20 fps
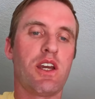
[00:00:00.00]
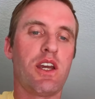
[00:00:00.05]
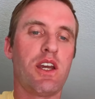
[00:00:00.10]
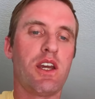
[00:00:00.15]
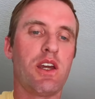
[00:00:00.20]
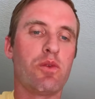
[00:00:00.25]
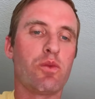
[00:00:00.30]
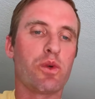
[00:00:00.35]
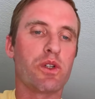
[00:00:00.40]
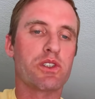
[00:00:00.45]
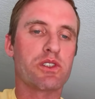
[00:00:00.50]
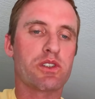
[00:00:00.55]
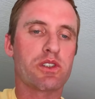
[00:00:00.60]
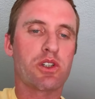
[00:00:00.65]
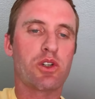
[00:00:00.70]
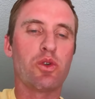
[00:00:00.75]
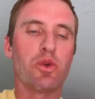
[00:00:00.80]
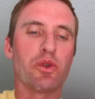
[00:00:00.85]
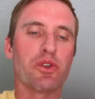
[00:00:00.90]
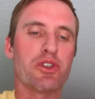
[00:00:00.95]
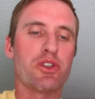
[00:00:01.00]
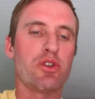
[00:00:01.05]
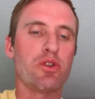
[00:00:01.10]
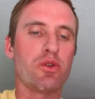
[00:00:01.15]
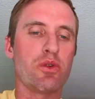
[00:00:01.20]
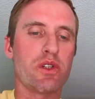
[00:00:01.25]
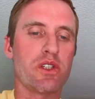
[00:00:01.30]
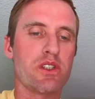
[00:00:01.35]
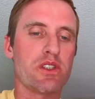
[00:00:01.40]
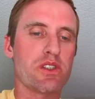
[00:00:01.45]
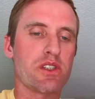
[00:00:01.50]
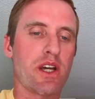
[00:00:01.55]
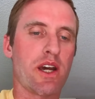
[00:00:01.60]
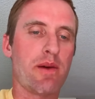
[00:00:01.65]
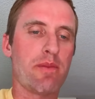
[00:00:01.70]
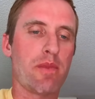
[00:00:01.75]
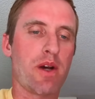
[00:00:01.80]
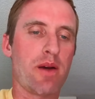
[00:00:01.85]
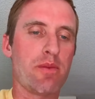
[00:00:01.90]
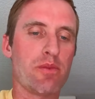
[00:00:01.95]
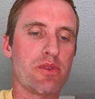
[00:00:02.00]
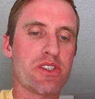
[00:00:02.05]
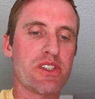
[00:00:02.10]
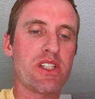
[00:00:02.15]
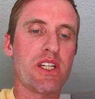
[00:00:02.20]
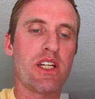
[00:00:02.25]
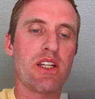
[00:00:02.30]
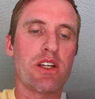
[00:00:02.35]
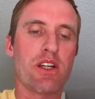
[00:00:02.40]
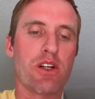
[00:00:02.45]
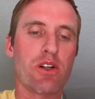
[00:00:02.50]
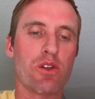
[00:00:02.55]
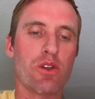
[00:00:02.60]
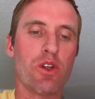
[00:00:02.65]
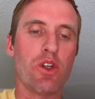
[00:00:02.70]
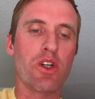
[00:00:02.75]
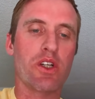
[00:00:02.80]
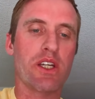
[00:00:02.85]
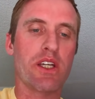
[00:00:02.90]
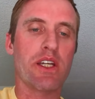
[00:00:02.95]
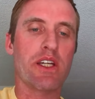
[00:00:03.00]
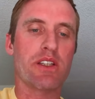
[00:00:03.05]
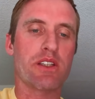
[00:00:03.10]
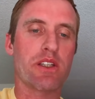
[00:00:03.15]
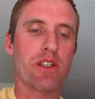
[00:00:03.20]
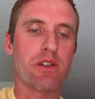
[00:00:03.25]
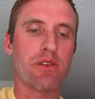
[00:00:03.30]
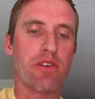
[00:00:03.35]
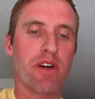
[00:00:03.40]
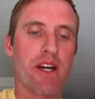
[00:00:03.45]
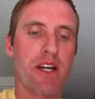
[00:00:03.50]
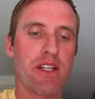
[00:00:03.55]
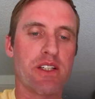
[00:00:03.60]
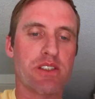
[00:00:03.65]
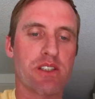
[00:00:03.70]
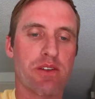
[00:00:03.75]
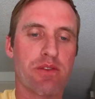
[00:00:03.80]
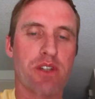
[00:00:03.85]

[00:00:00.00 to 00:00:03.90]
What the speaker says: And what's cool too is I'm sitting here looking at the device.